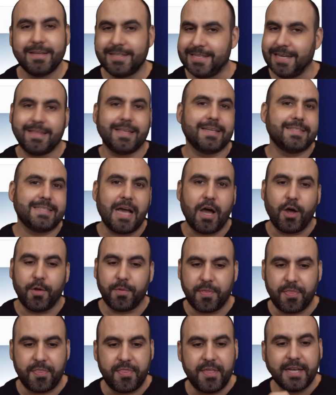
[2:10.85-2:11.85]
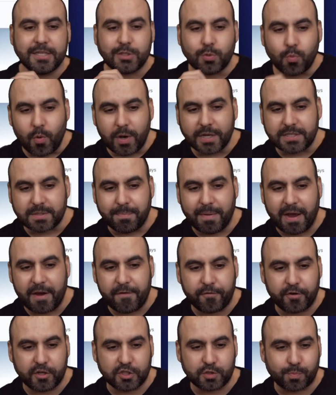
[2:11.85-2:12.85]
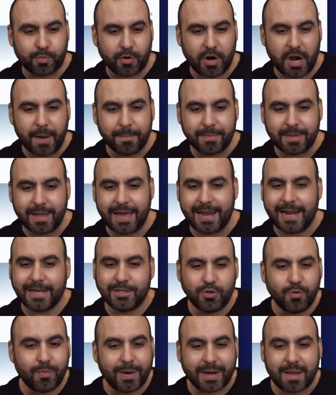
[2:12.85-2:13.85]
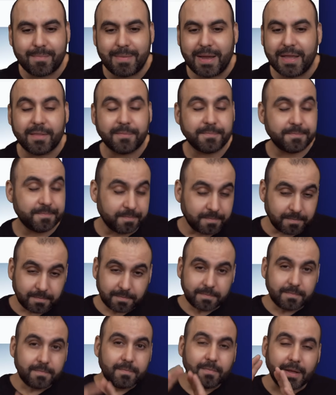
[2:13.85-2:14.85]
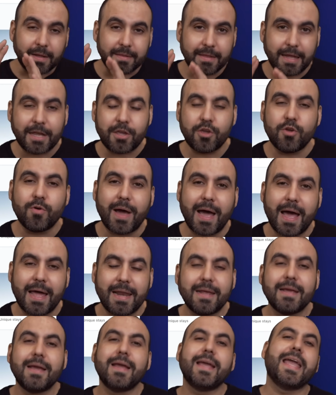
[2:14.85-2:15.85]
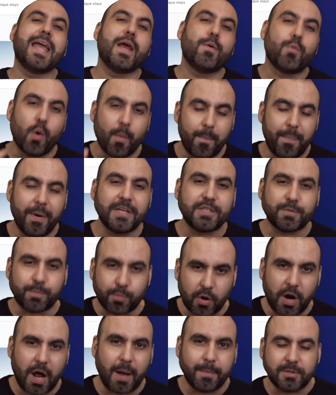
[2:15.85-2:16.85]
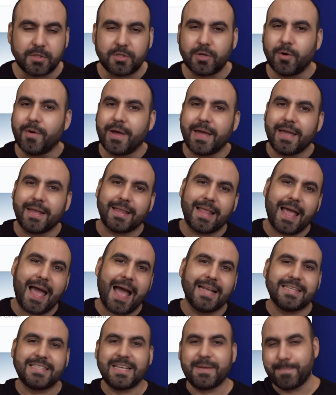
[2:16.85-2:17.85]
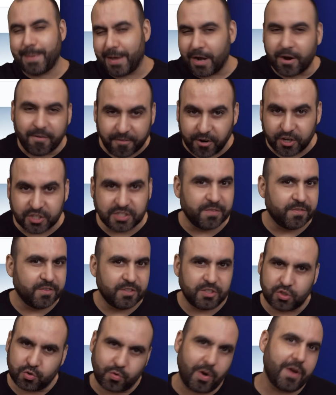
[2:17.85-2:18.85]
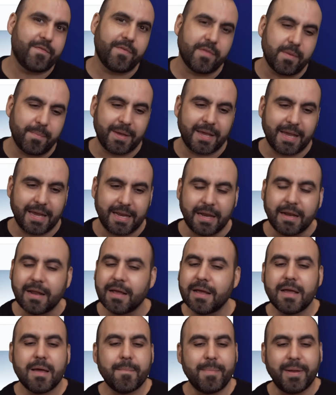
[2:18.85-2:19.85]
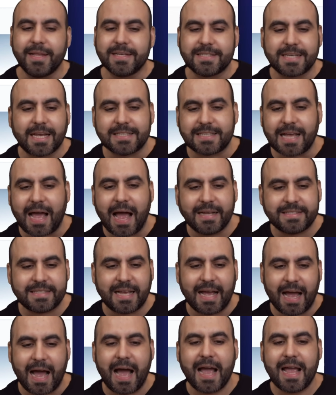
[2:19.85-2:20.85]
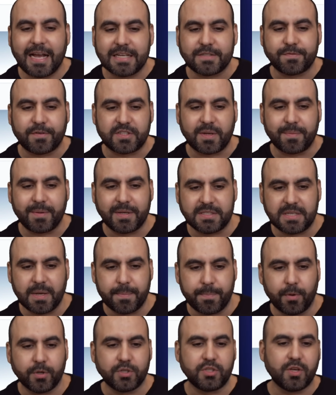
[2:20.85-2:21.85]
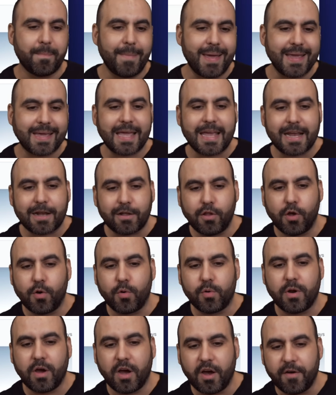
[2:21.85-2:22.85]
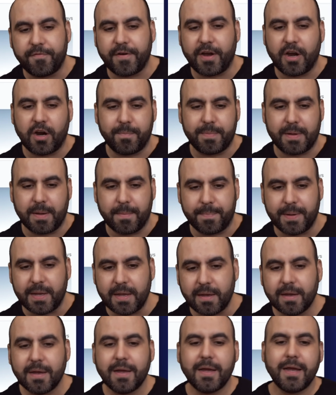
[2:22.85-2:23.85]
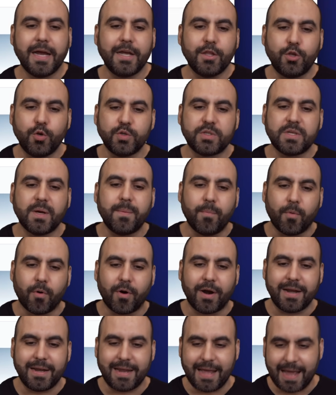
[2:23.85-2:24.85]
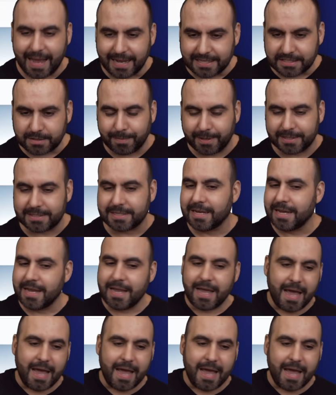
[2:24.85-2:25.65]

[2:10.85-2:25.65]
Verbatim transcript: Check this out. This was my first prompt, and I do recommend that you add a robust prompt so it adds a better version straight from the beginning. But in this case, I asked for something simple. So make a clone of Airbnb and do some more enhancements.